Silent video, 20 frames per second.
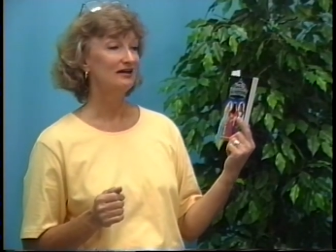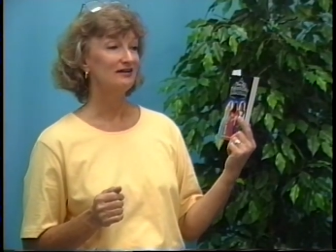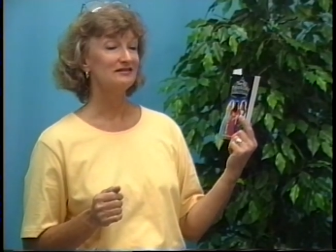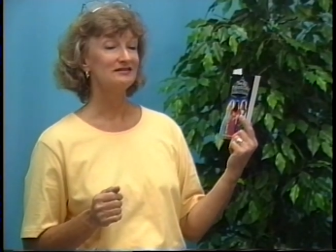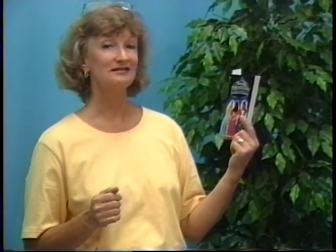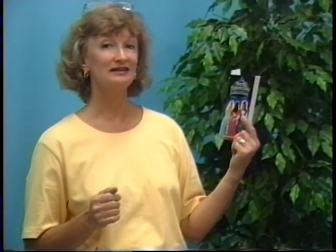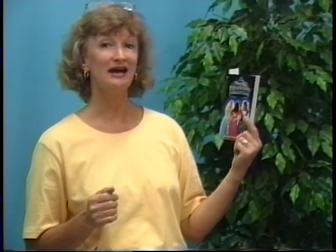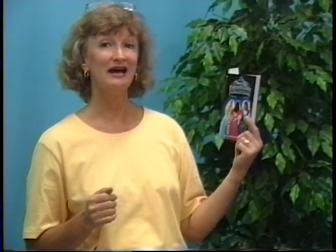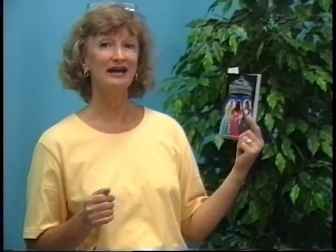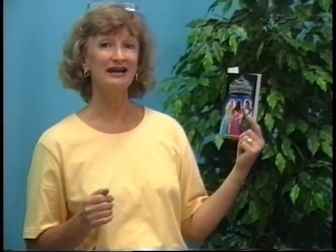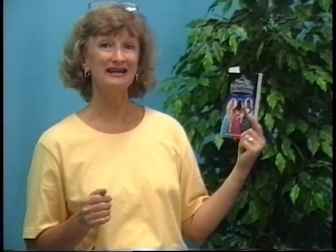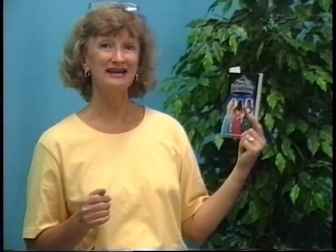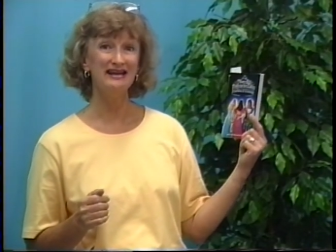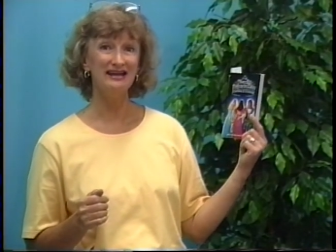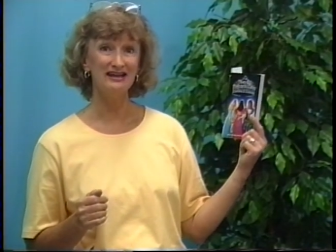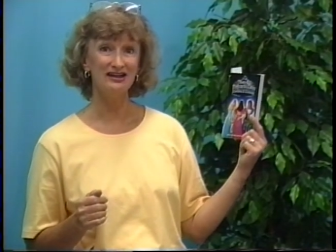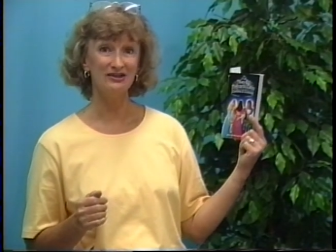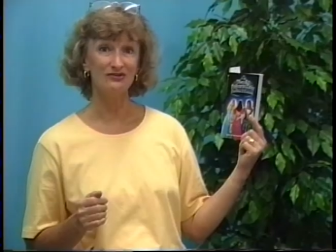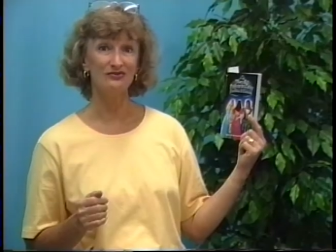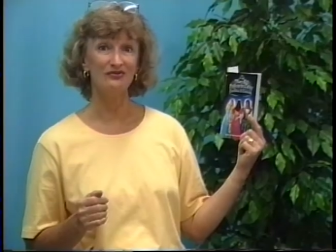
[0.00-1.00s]
Scotty
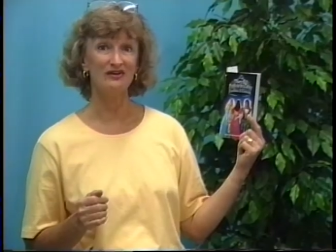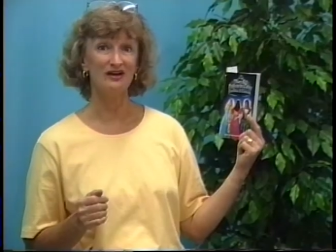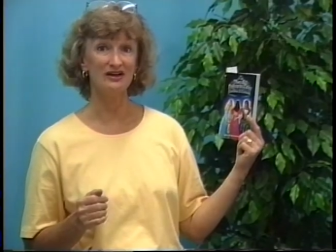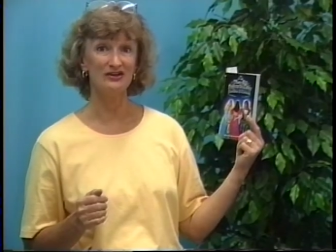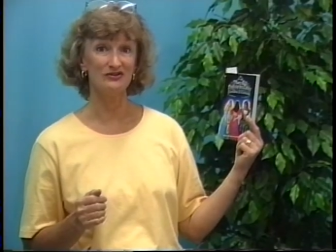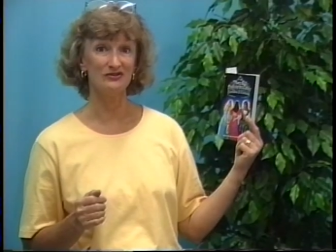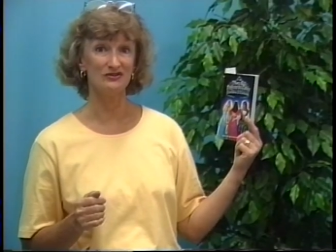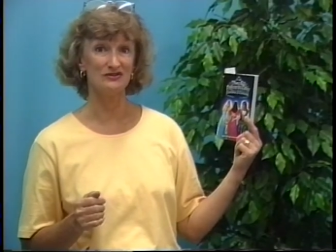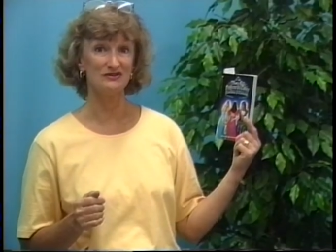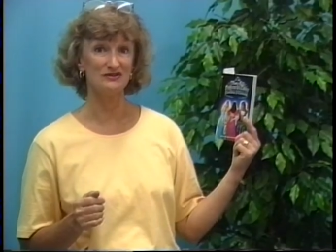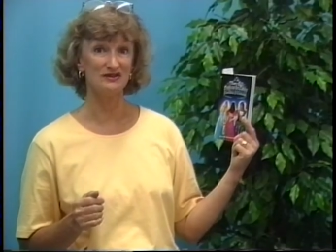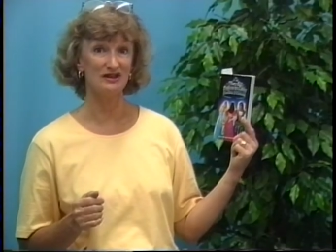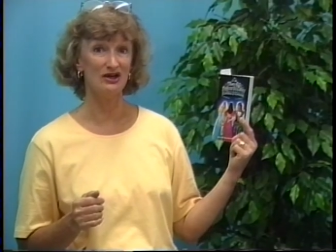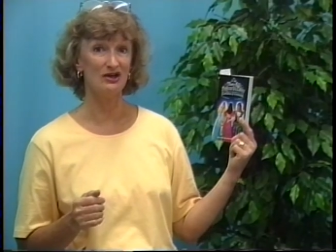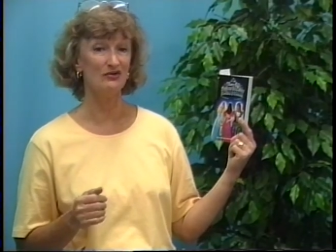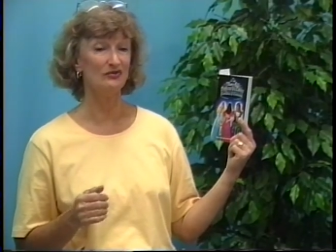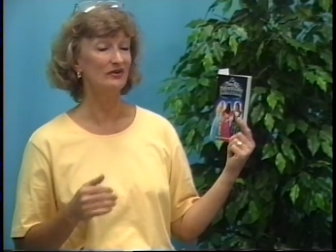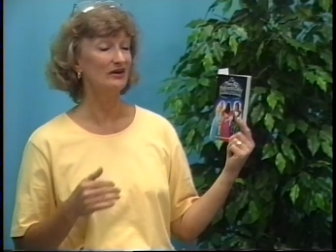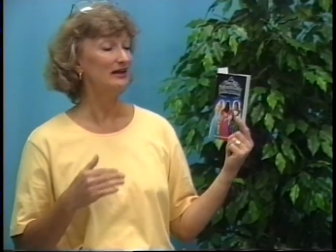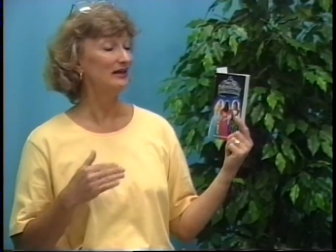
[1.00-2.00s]
Ann finds
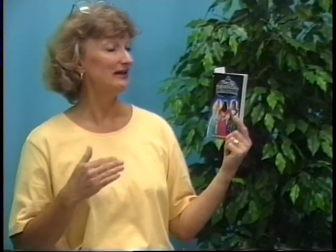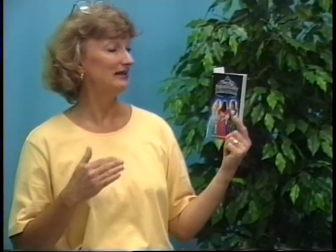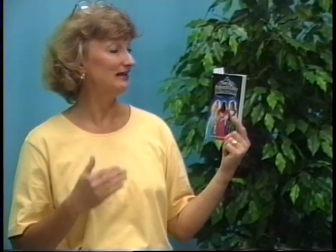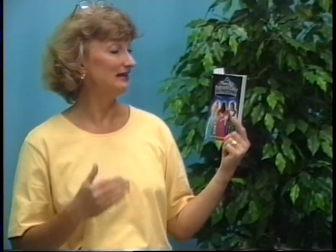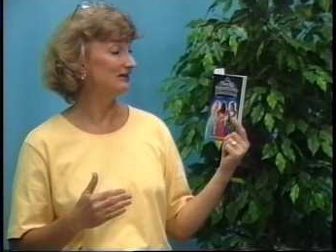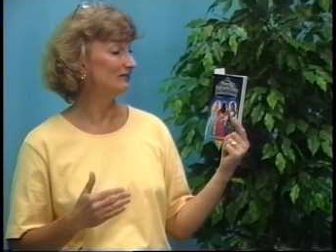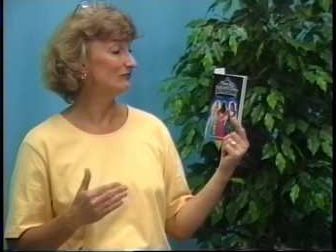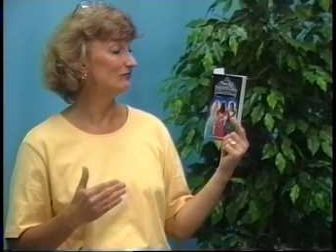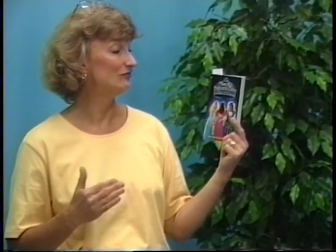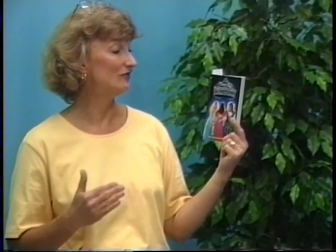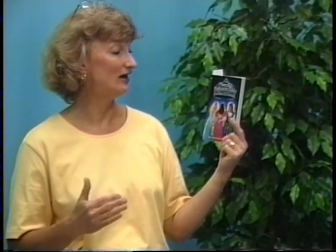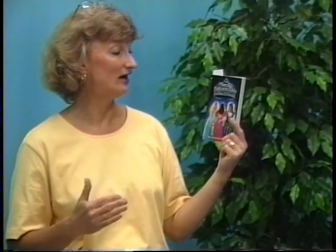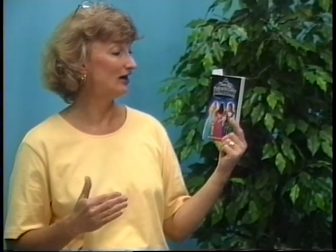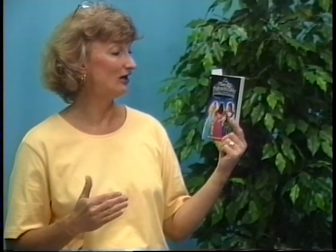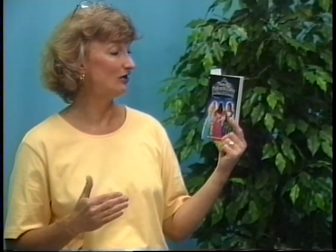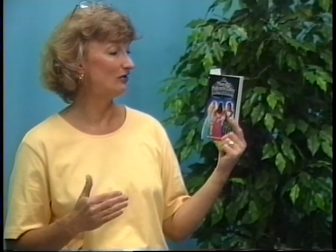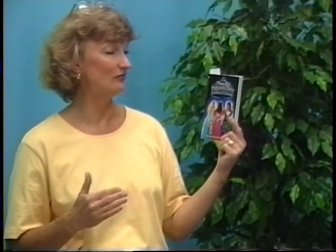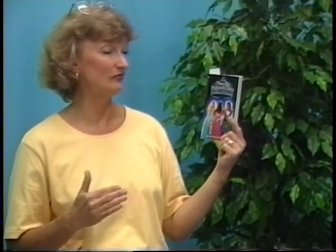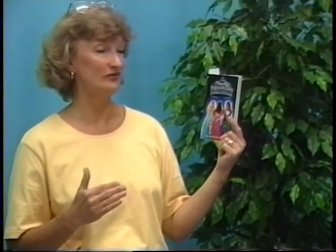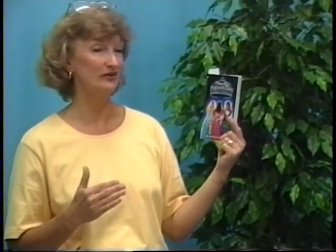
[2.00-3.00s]
herself
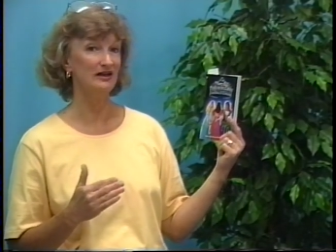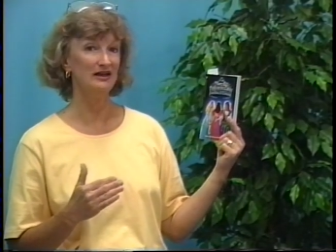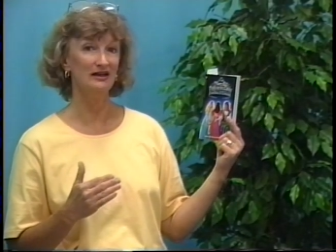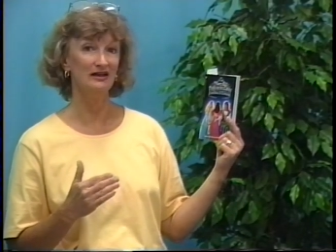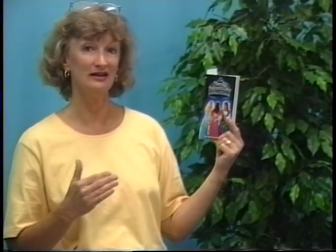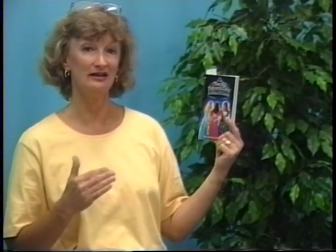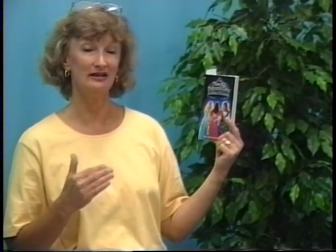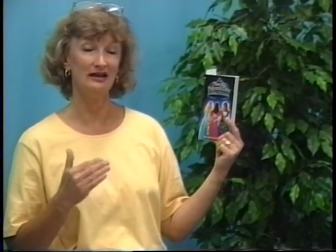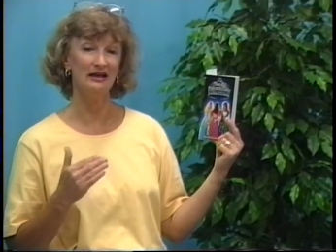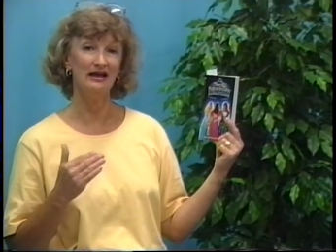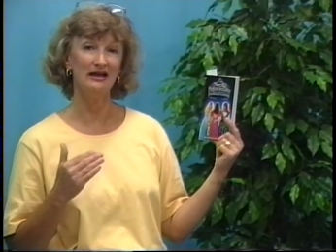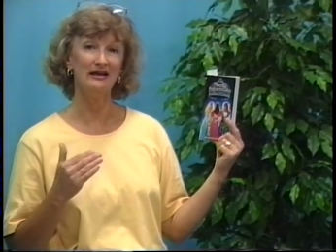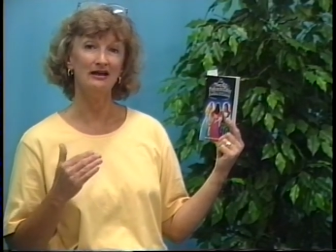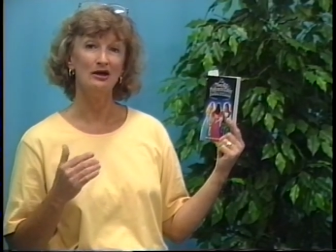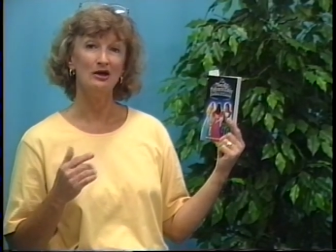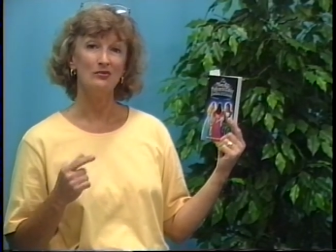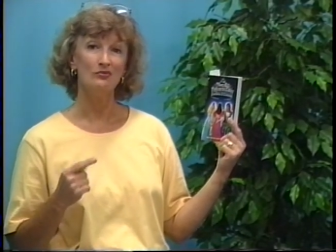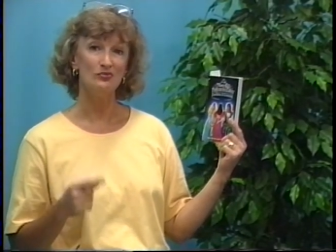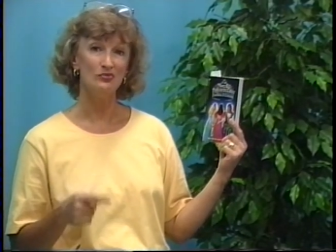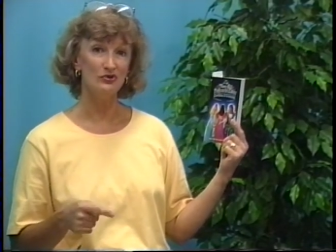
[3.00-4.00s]
involved in a
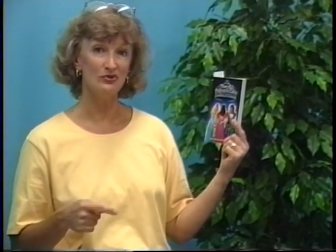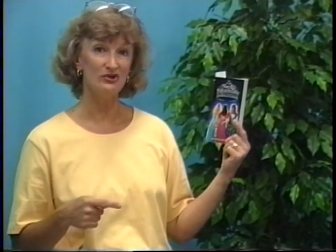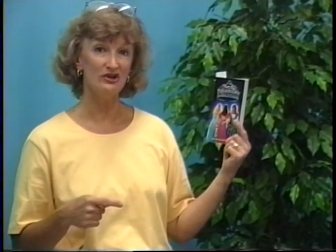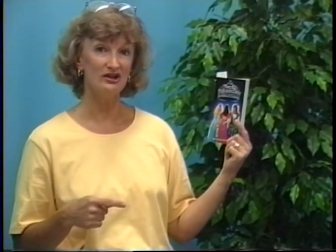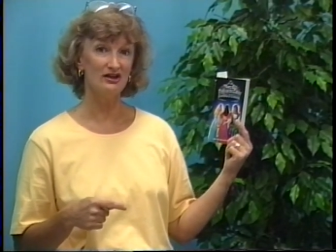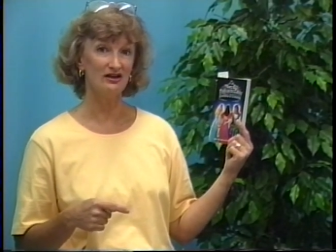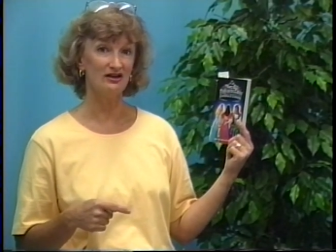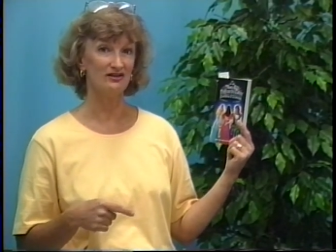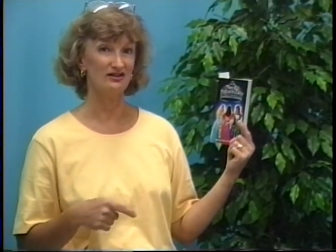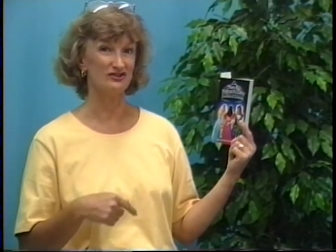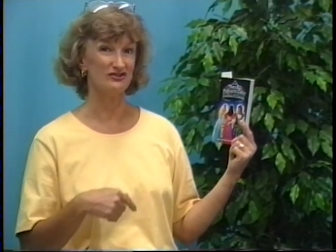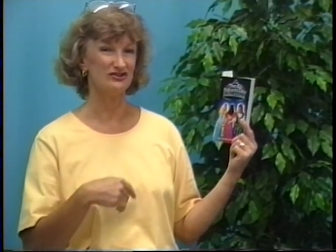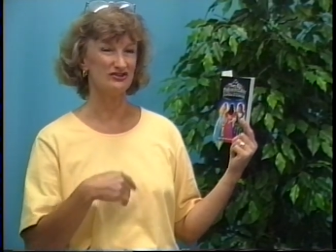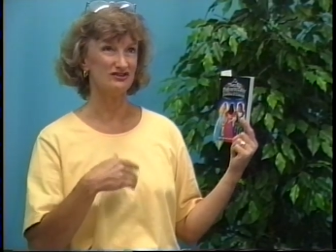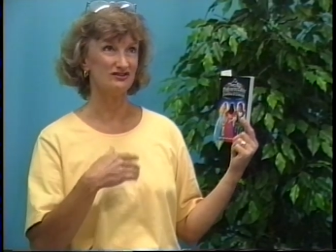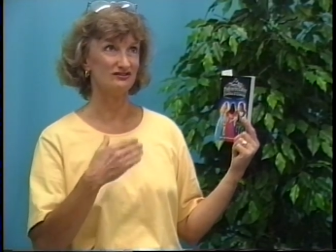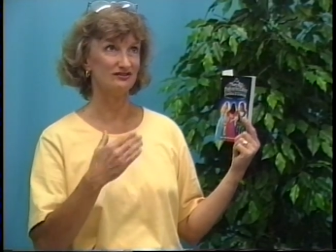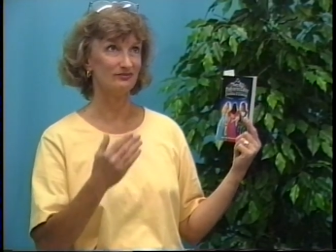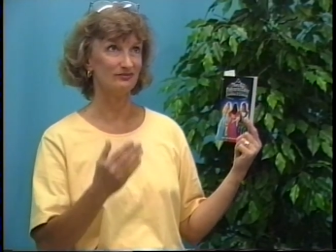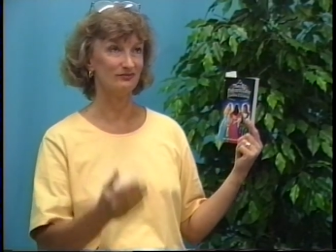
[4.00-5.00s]
beauty contest.
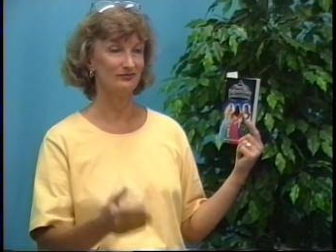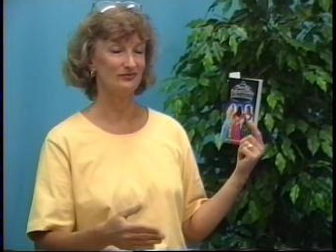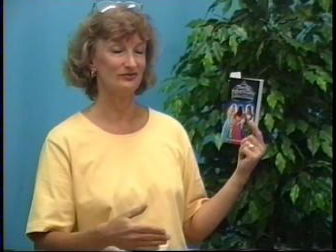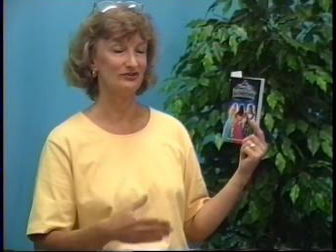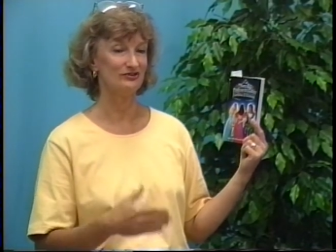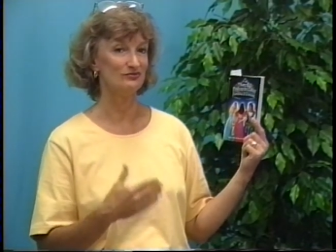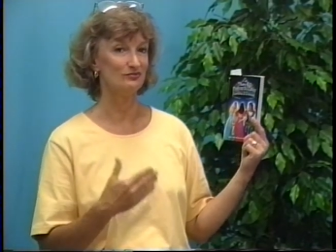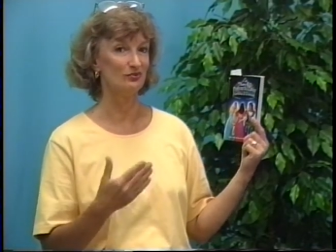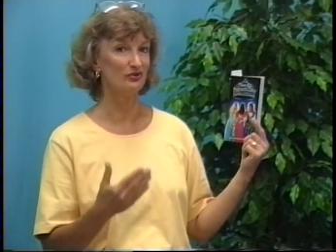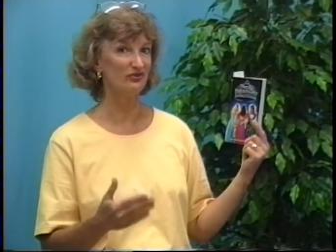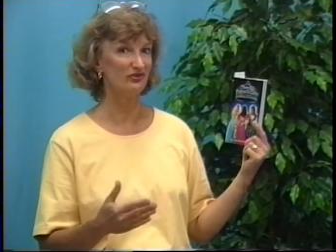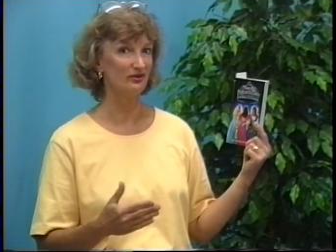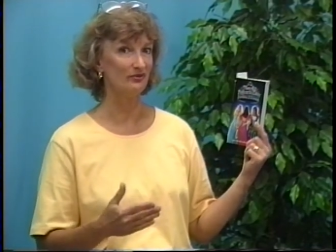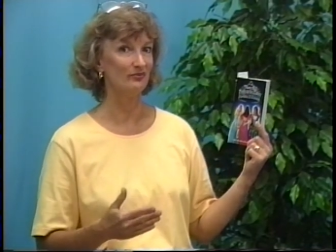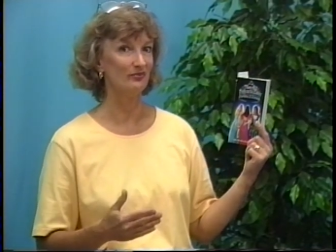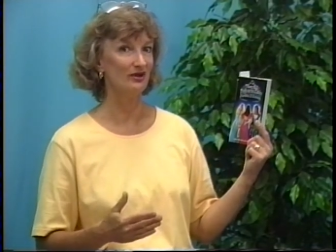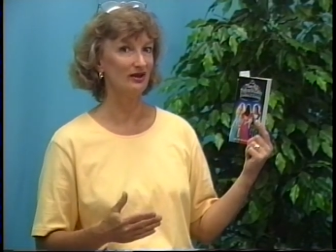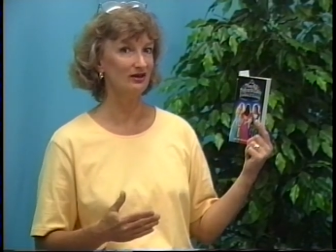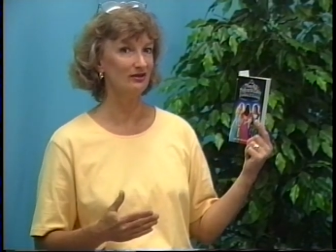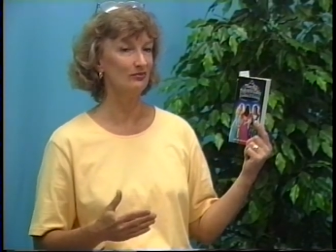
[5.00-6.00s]
She's she's put there
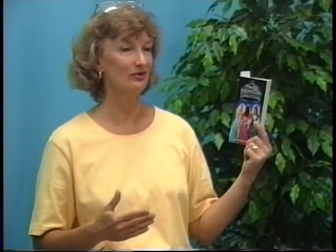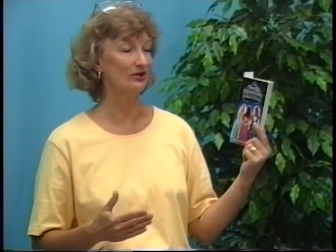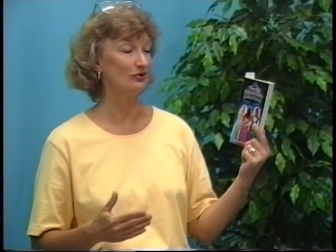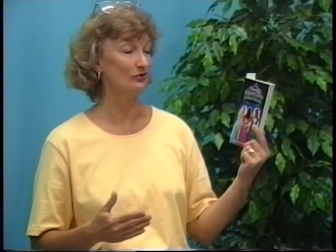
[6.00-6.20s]
kind of by